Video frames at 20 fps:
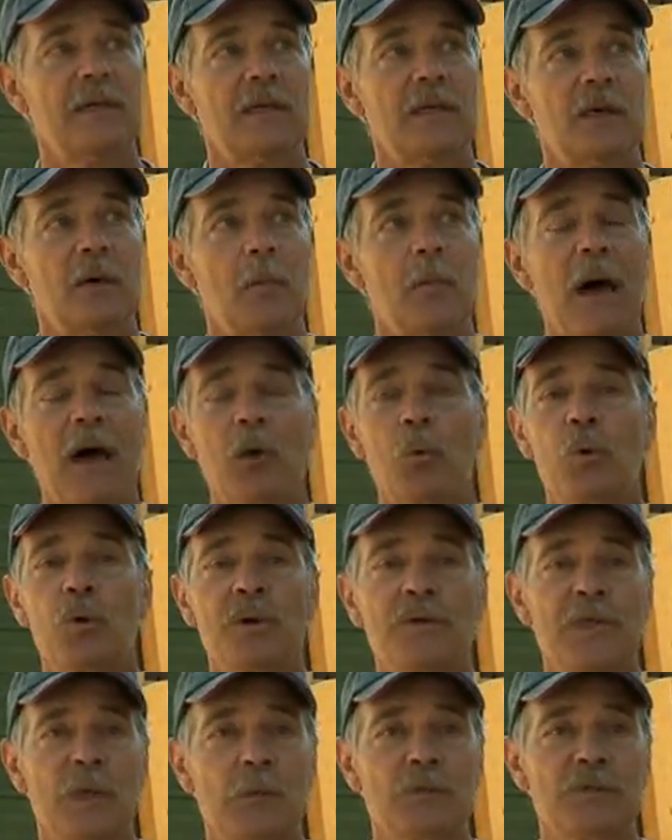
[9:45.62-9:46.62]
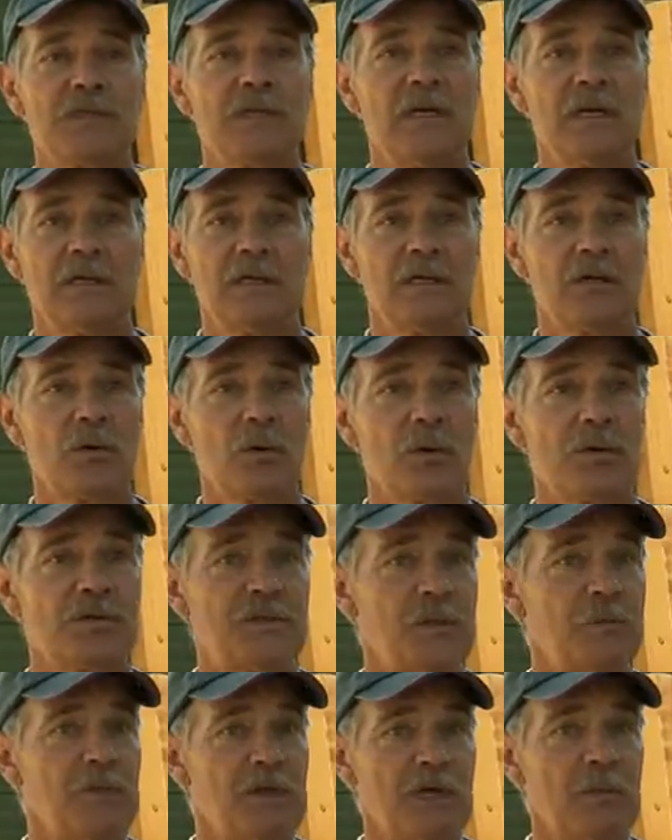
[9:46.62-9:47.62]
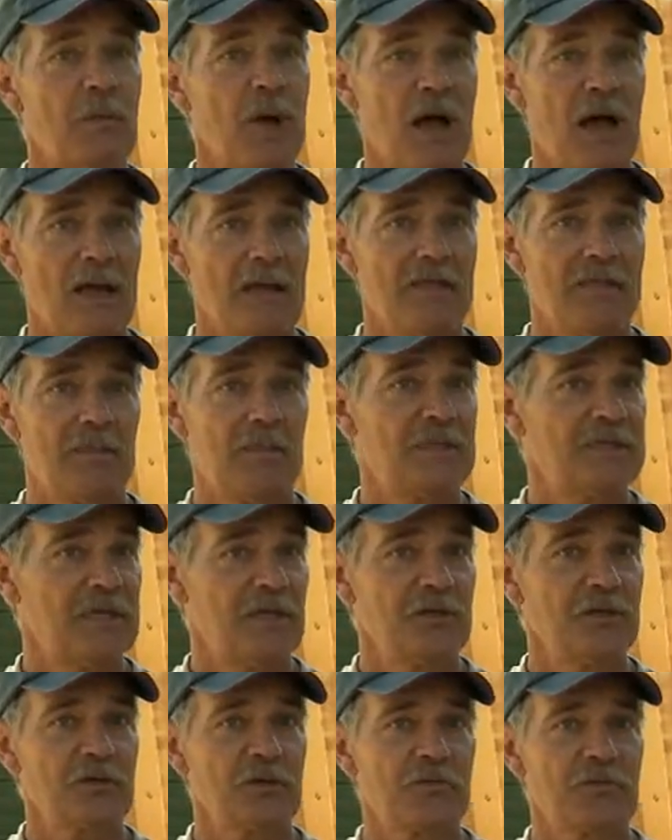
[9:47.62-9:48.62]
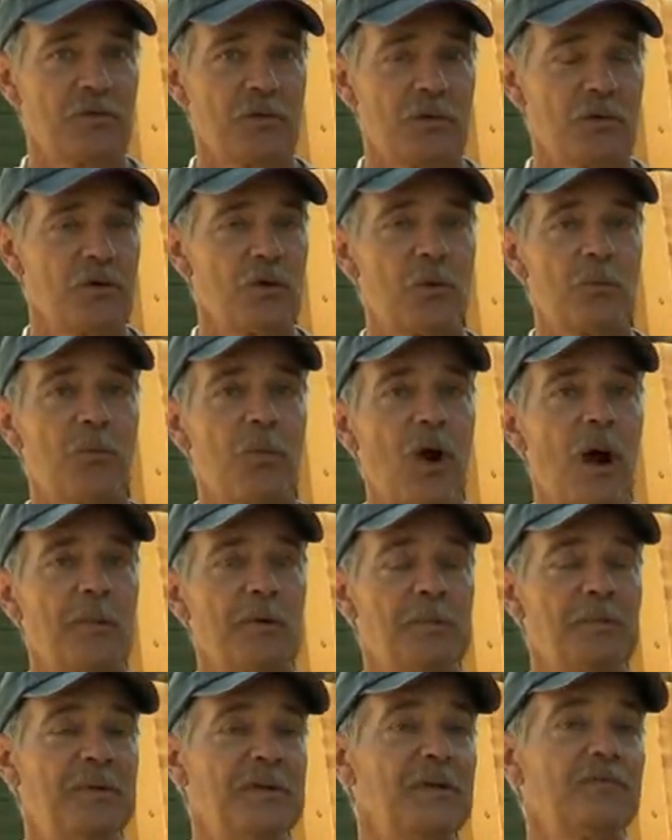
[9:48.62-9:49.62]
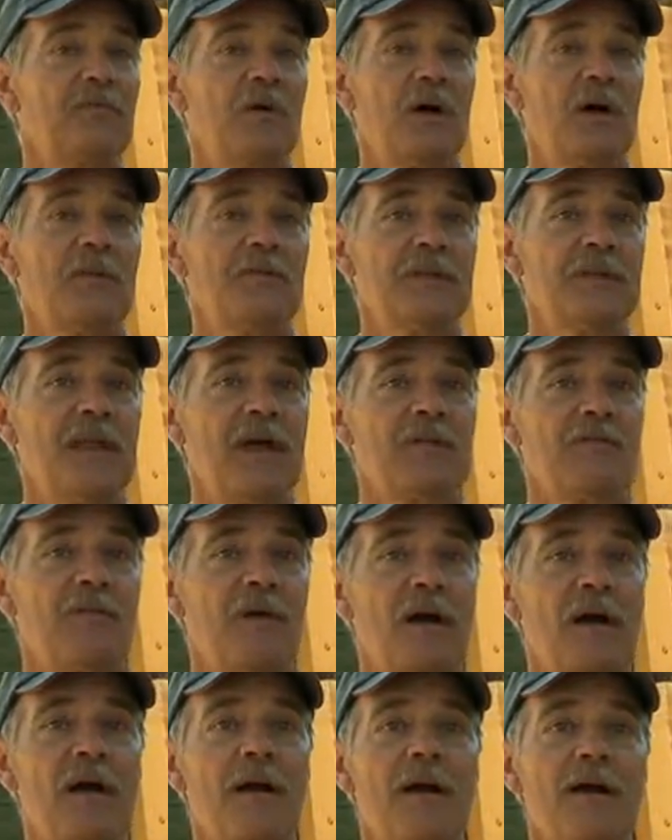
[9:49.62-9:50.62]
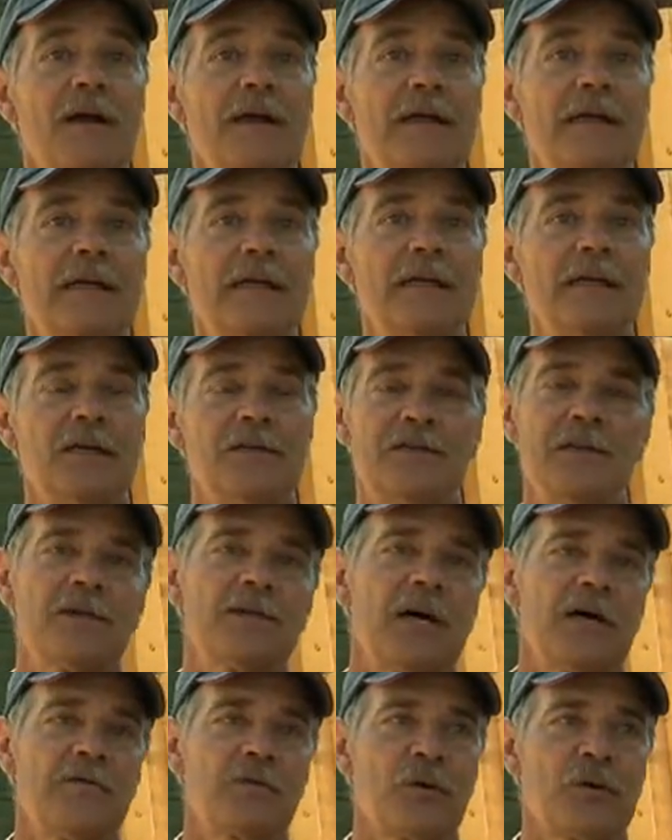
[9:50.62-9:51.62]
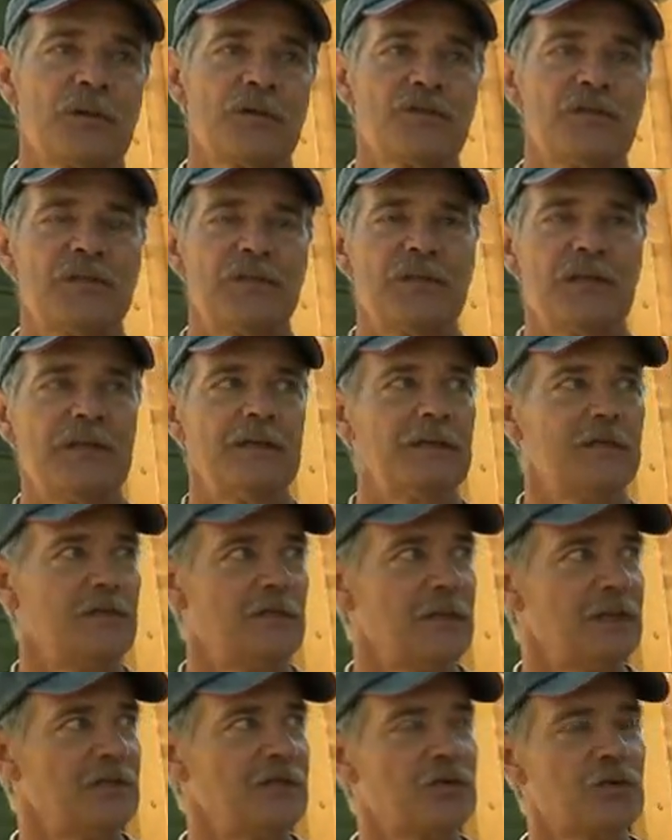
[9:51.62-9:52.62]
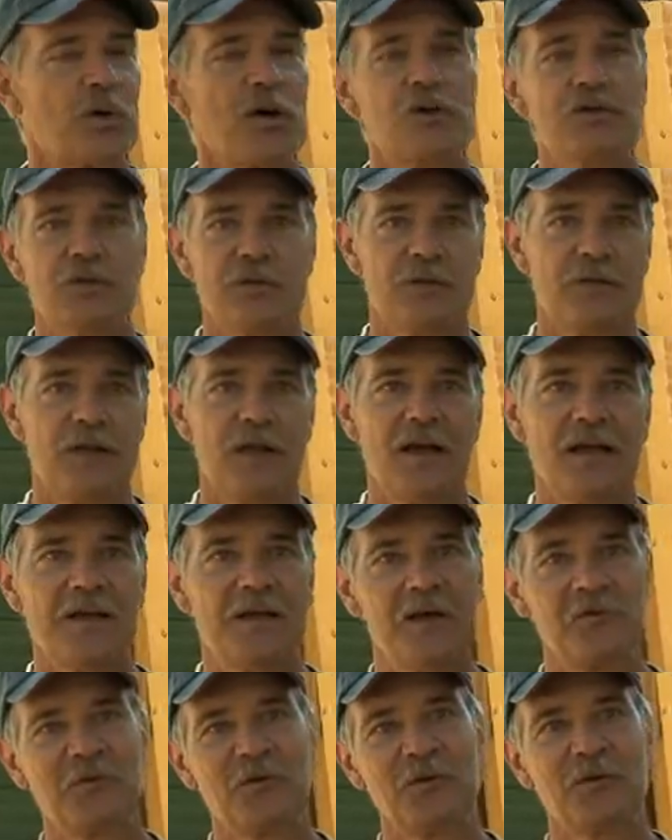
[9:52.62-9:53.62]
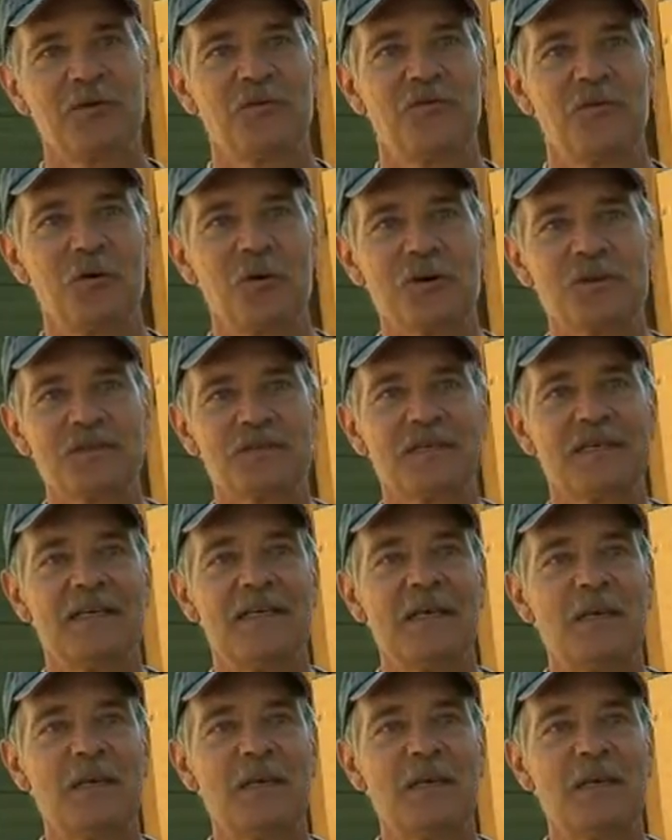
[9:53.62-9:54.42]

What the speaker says: amount of work that was done in order to minimize the potential for your property to be involved in that fire. Because they're covering the structure, they're not covering the forest.